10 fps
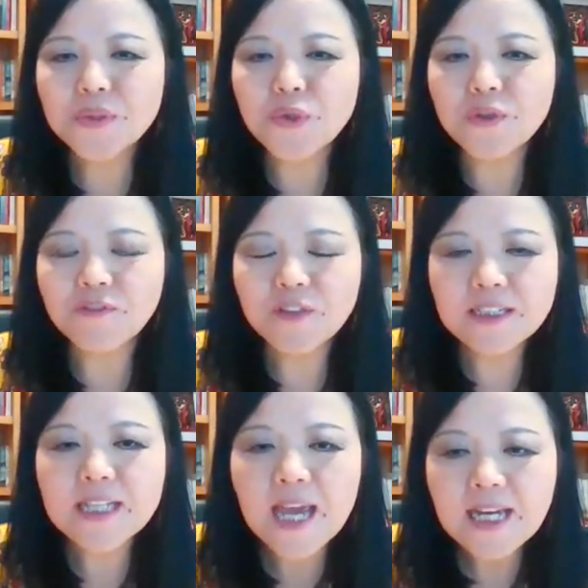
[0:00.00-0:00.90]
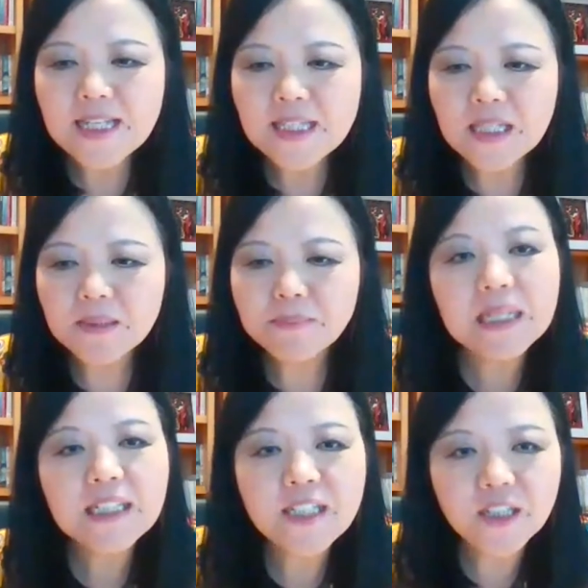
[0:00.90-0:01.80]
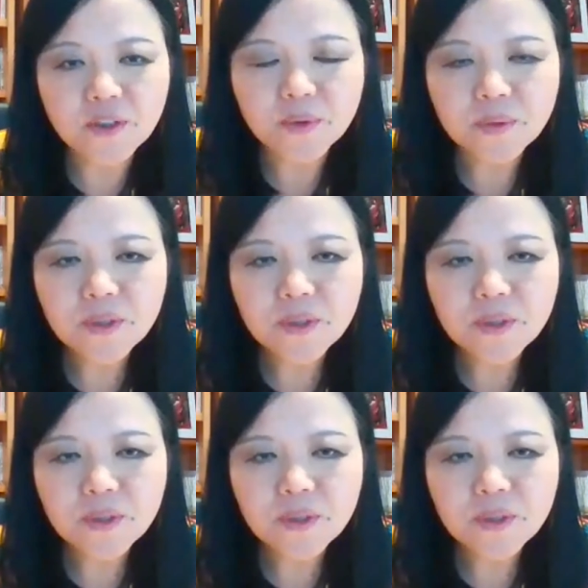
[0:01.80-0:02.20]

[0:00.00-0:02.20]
Do you find anything political,